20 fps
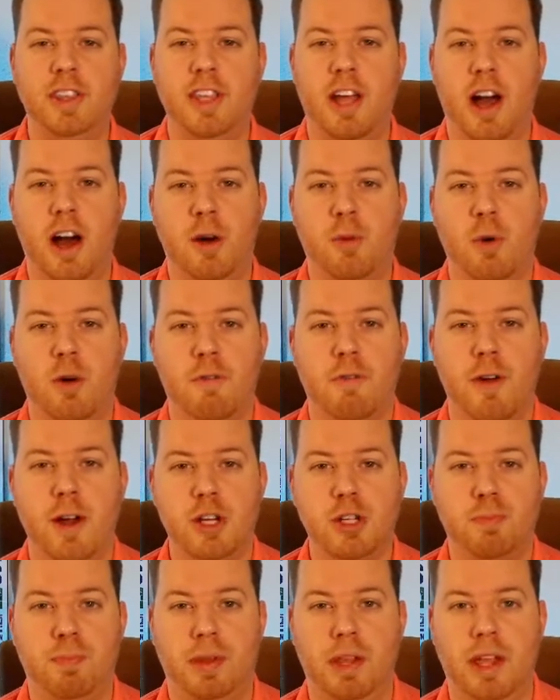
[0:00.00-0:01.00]
the Auto
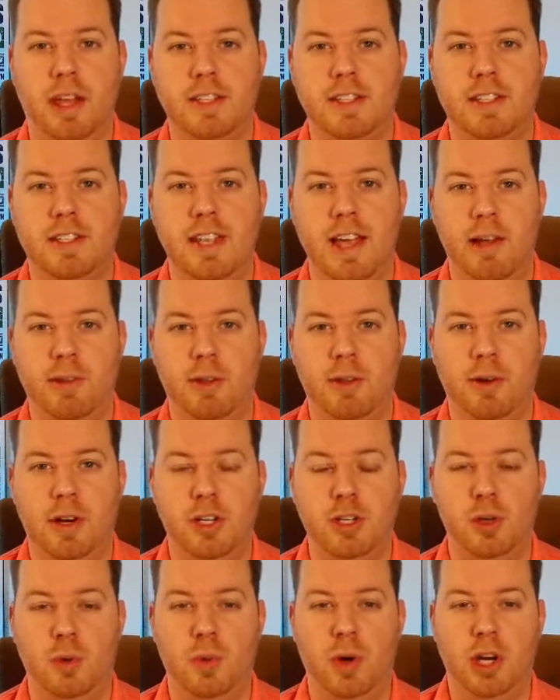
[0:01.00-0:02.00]
Refresh Plus
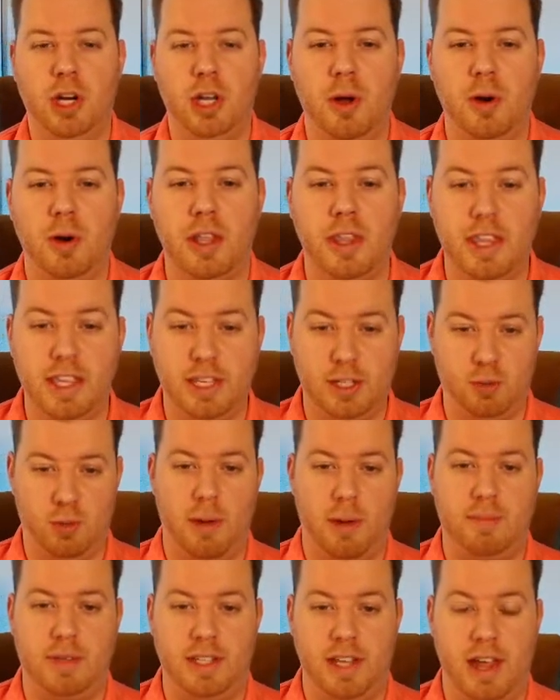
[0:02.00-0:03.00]
downloaded, you'll want to this
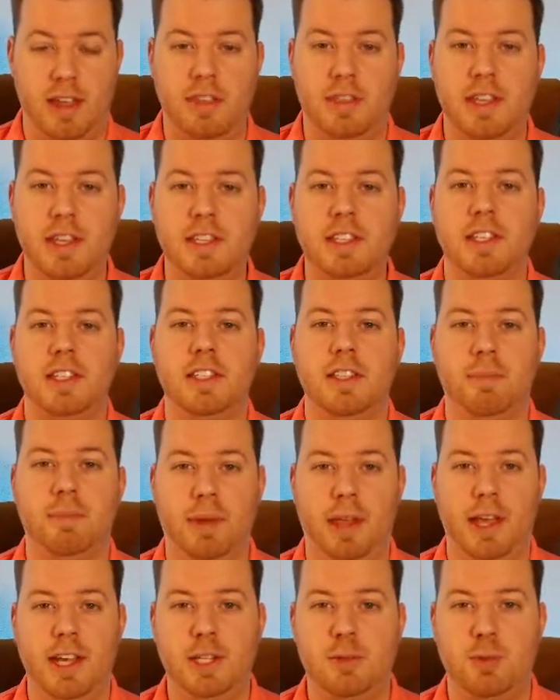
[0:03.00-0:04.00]
website. This is the
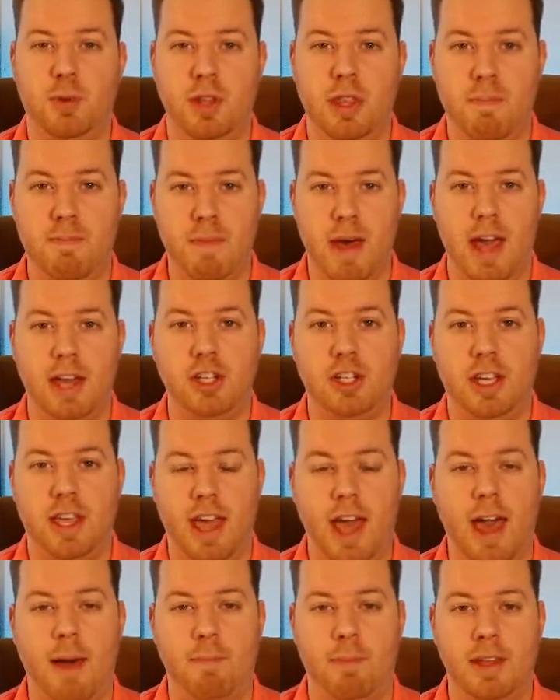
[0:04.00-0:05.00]
place where the magic
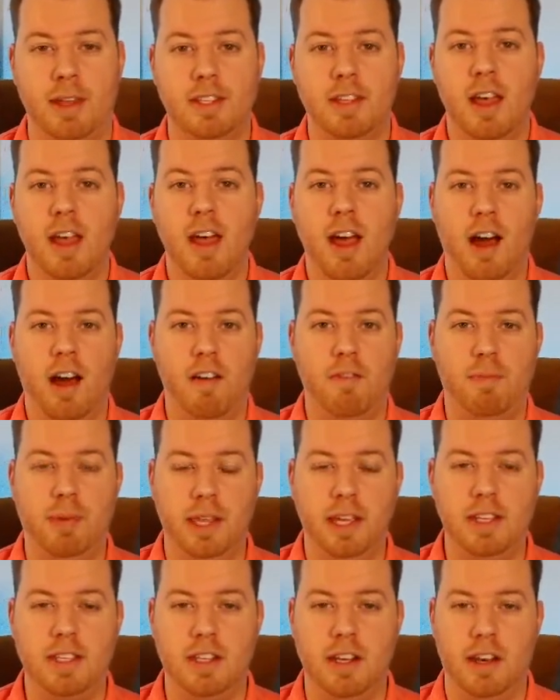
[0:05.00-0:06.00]
happens. I've
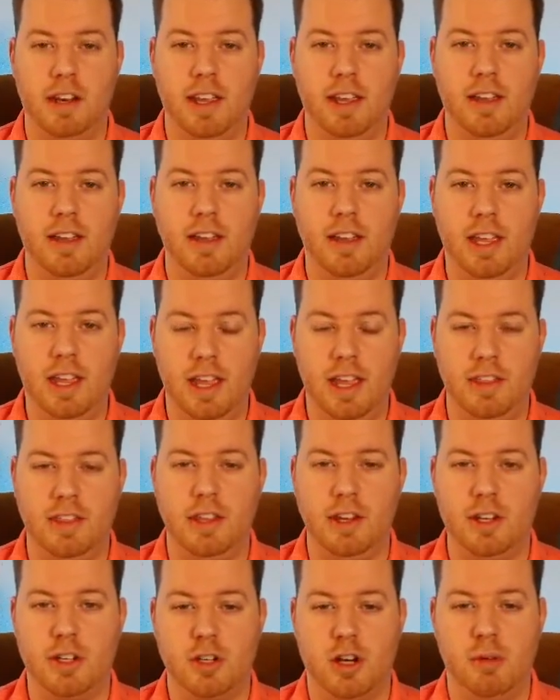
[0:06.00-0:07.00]
placed the link in
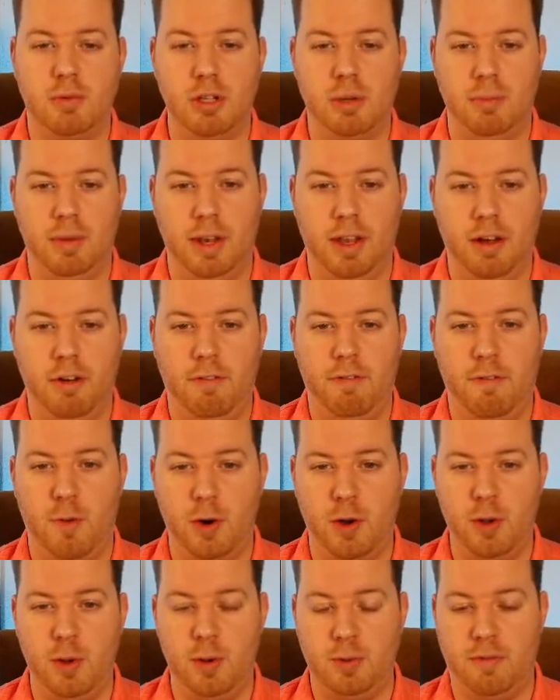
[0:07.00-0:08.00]
the description below
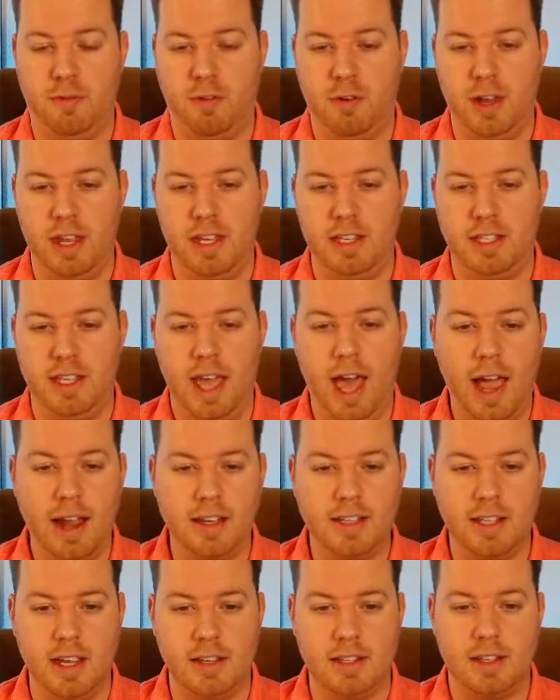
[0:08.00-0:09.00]
for you for easy
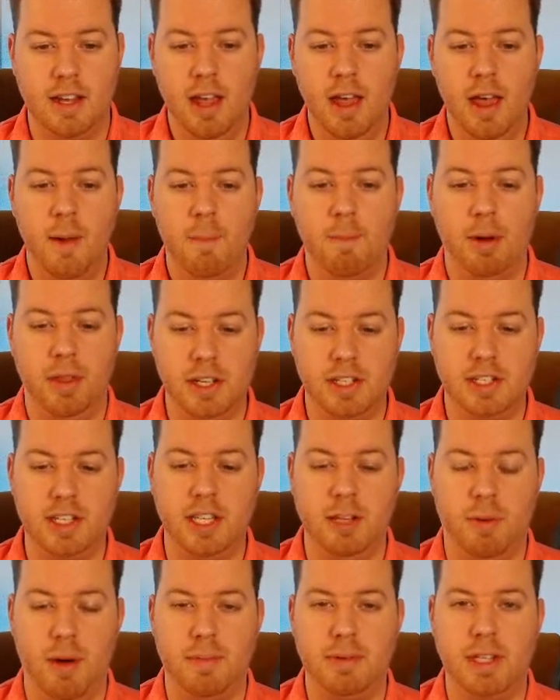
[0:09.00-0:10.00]
access, but this is
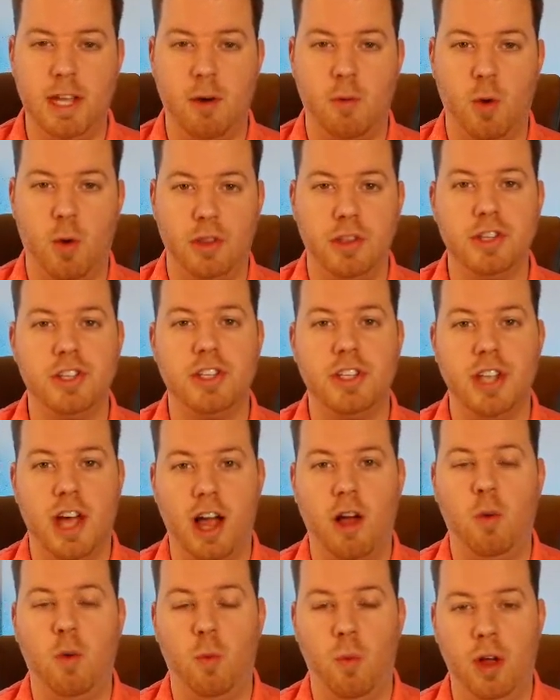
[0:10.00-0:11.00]
the website where the
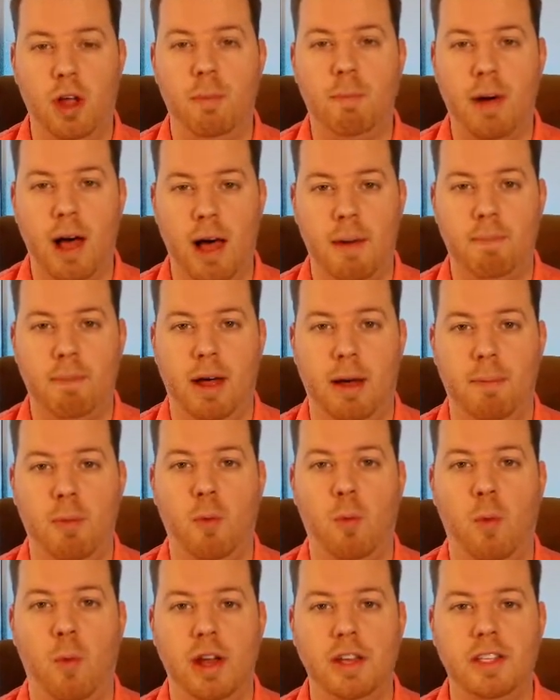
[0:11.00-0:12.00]
stock will pop up
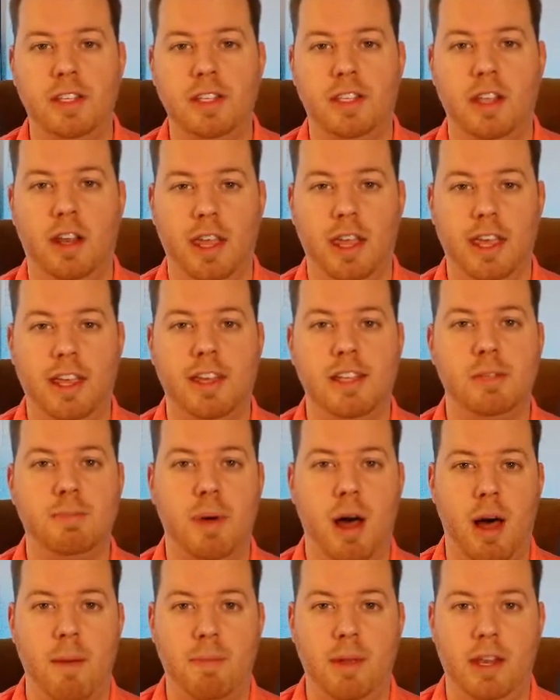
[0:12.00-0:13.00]
once the link is
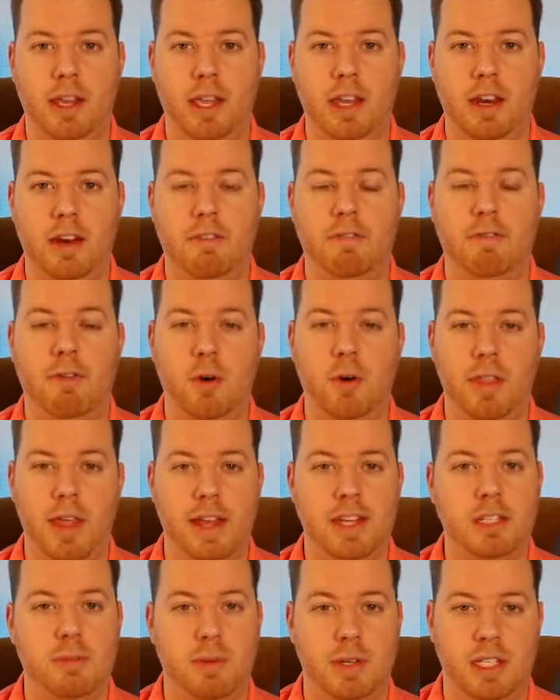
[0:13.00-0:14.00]
populated for
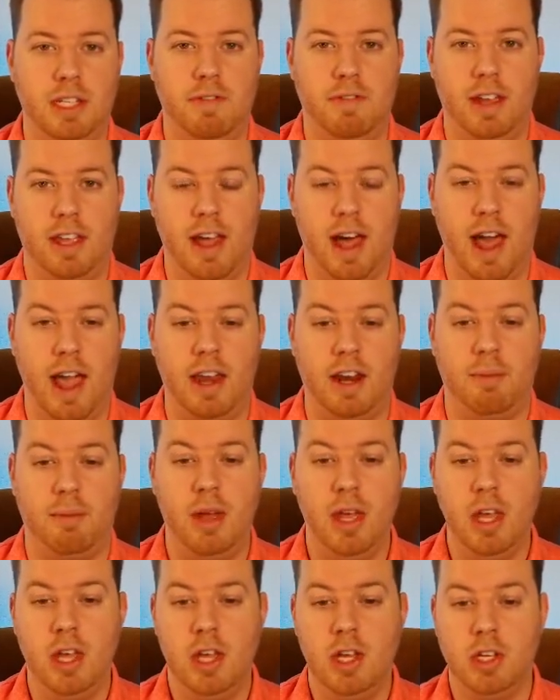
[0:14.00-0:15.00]
that specific item.
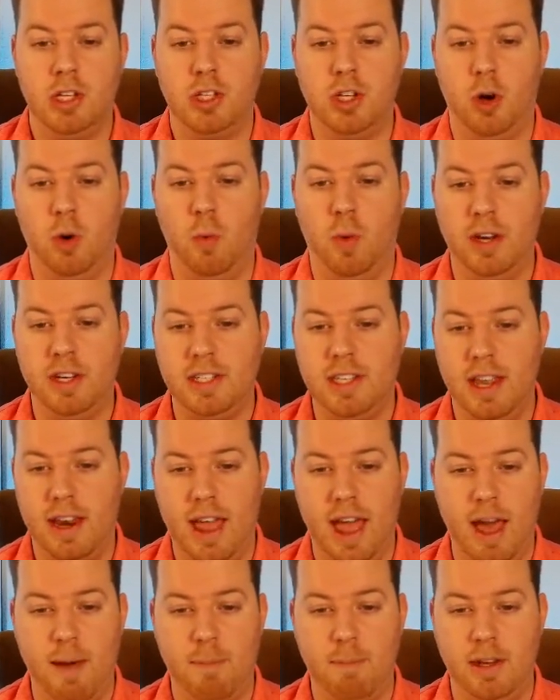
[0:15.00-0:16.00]
So once that
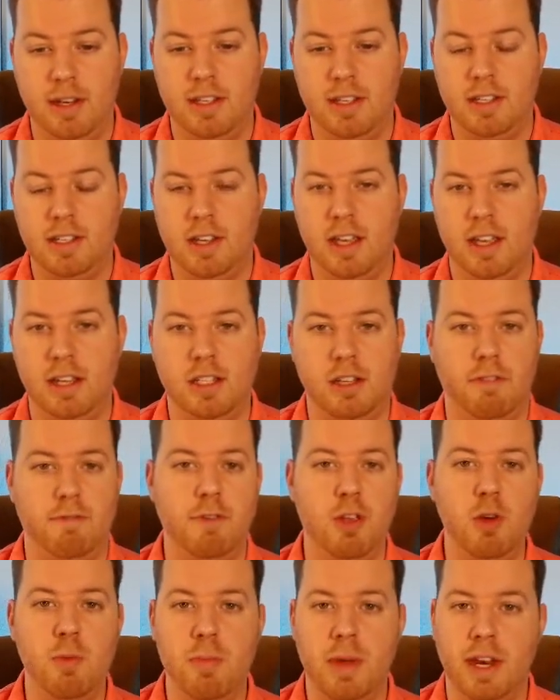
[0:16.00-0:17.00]
happens, it's a
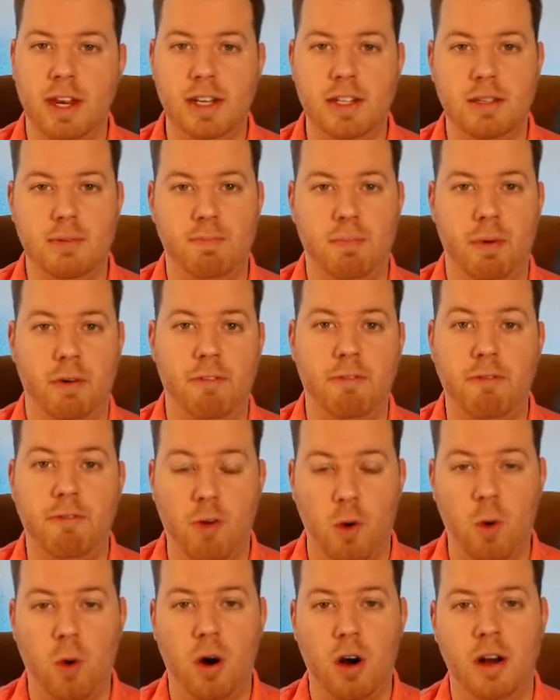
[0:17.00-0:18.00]
few minutes
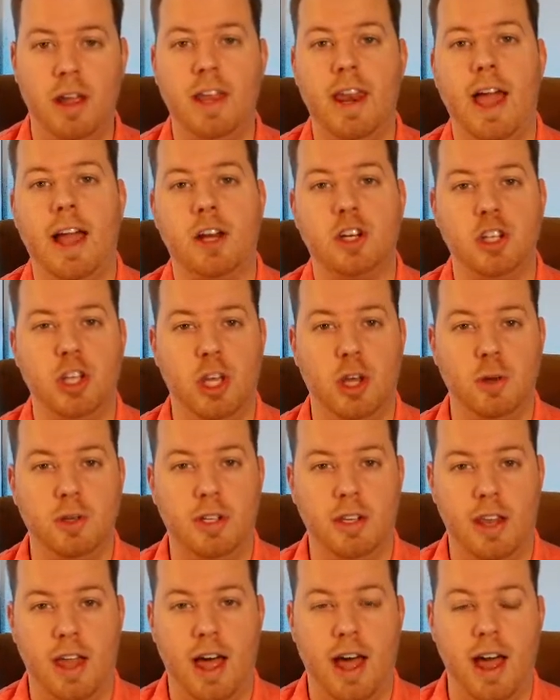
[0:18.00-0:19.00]
before it actually
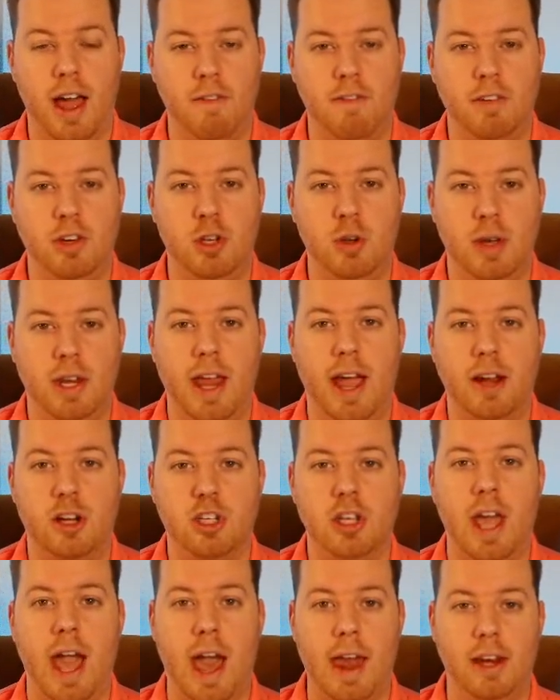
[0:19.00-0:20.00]
goes live and you can
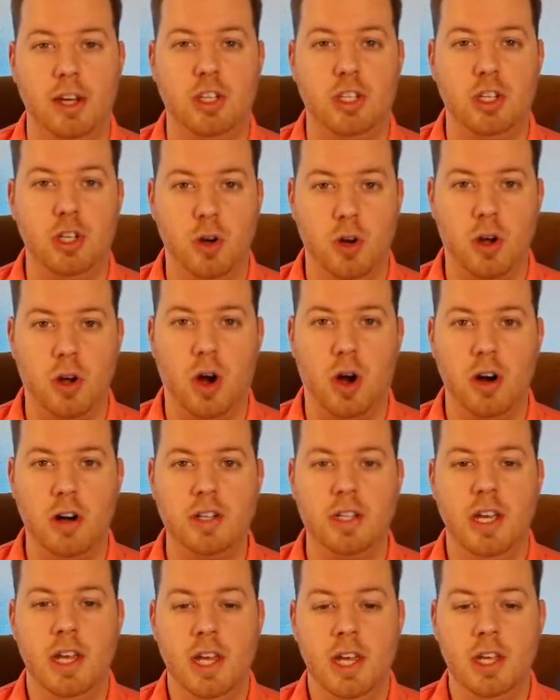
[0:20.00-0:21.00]
actually add it to your
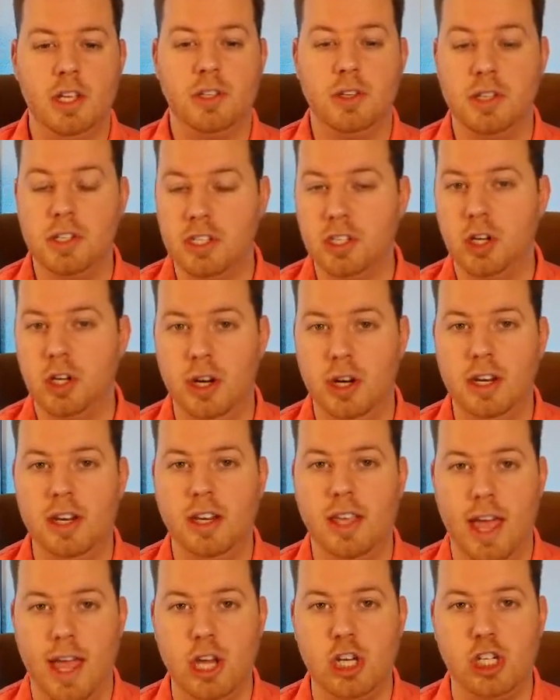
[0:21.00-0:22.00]
cart. So this is a good
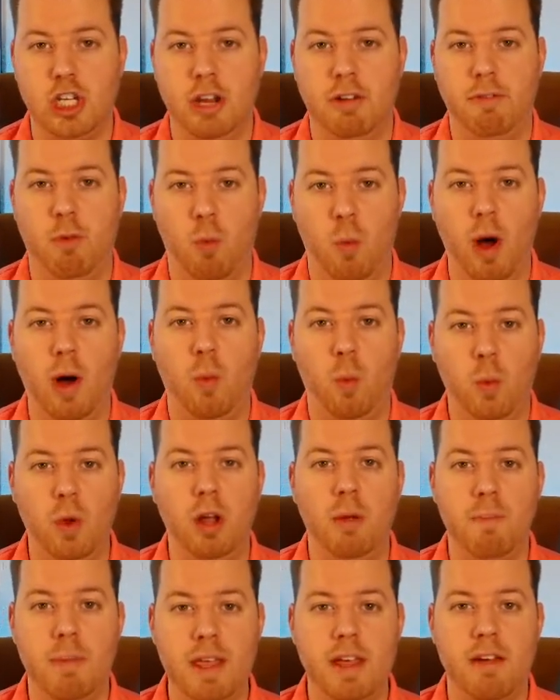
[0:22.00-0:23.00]
indication of what
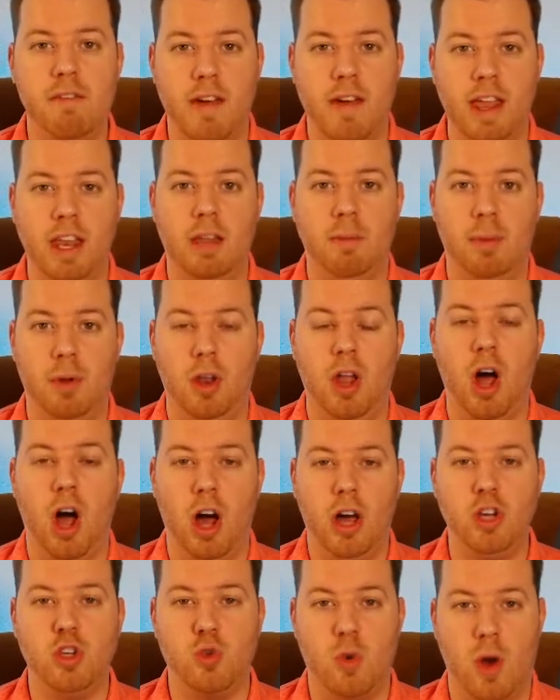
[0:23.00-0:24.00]
will be available
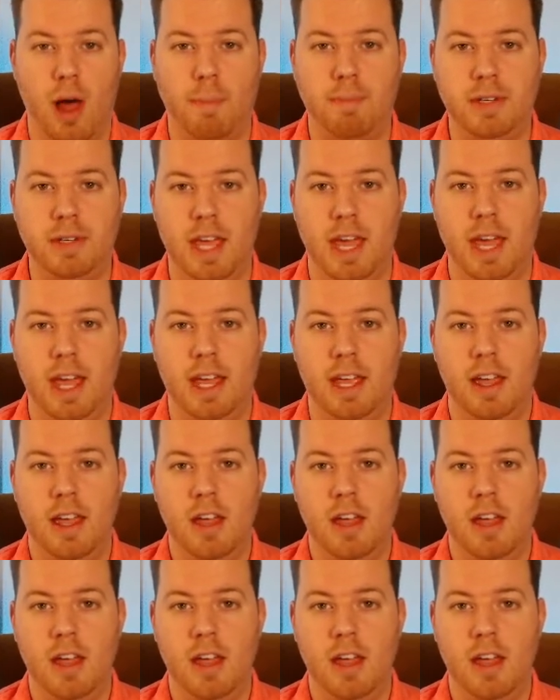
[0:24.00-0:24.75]
on drop day